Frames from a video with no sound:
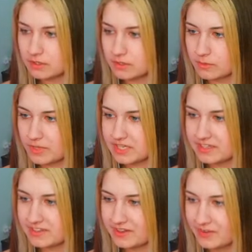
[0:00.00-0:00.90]
Wait.
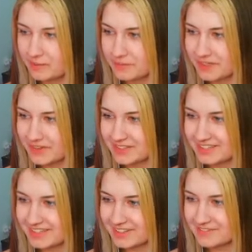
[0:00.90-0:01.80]
Oh my god,
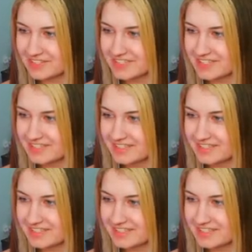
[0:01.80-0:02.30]
I love this.